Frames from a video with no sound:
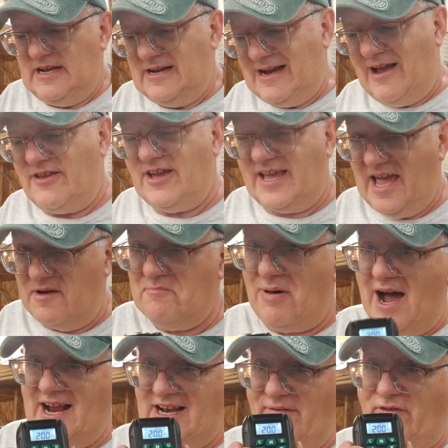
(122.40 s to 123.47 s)
Now you can
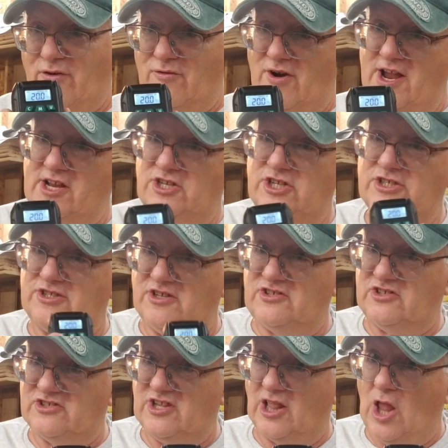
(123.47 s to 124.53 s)
buy different ranges.
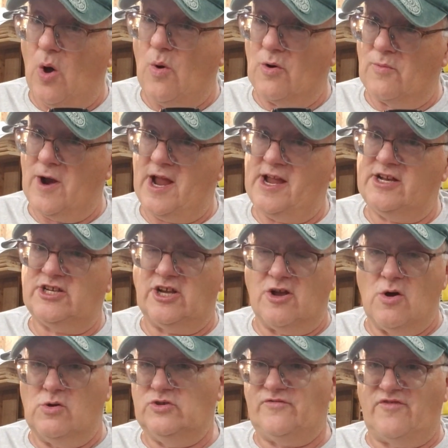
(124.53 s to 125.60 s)
This is the lower range. It
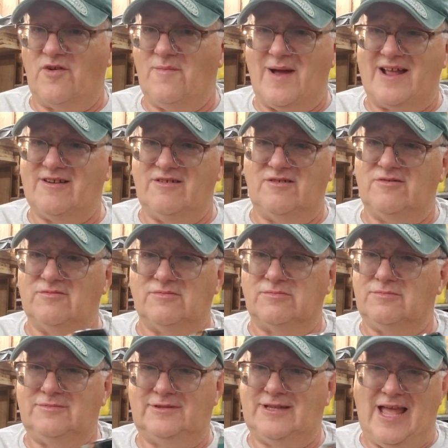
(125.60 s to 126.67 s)
goes from, I don't know,
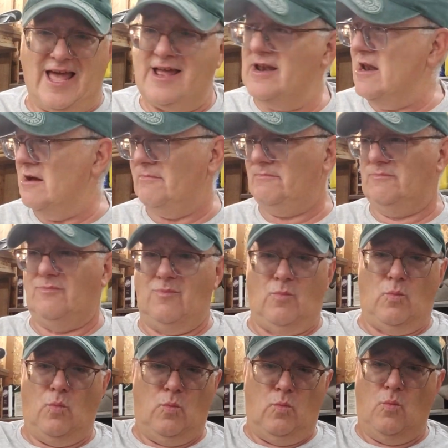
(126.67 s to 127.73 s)
10 to
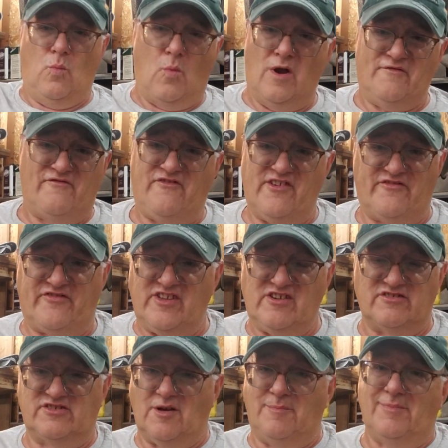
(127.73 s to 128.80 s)
150
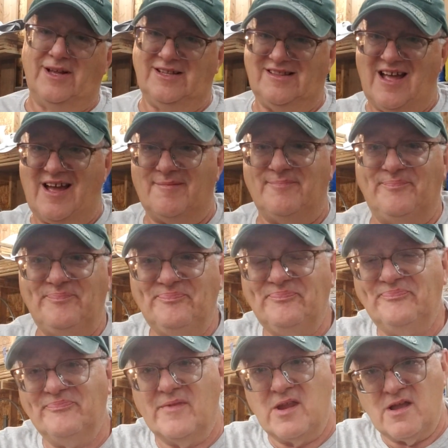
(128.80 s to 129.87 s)
or something like that.
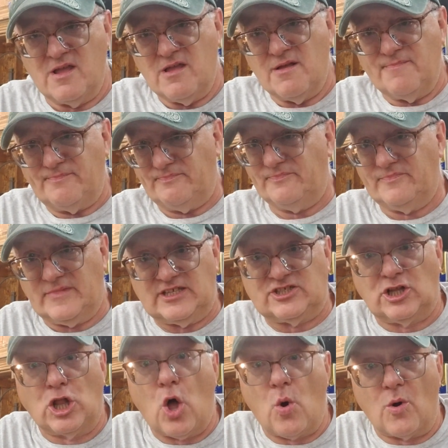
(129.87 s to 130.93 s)
This is
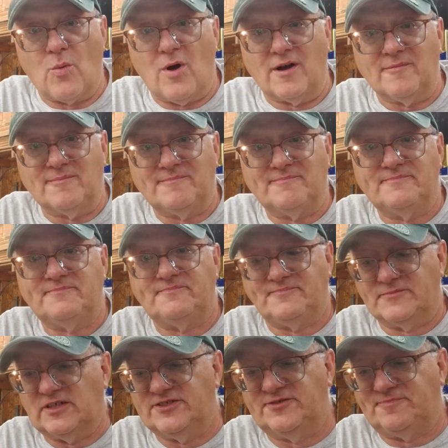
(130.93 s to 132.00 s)
the lower one.
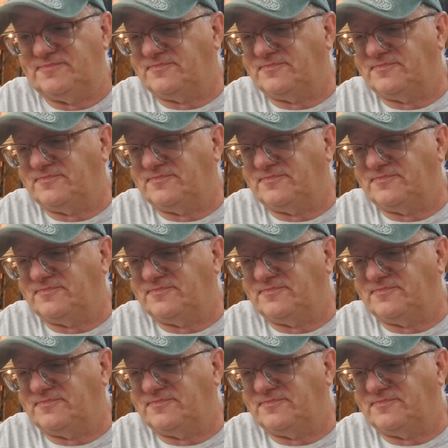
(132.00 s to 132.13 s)
Because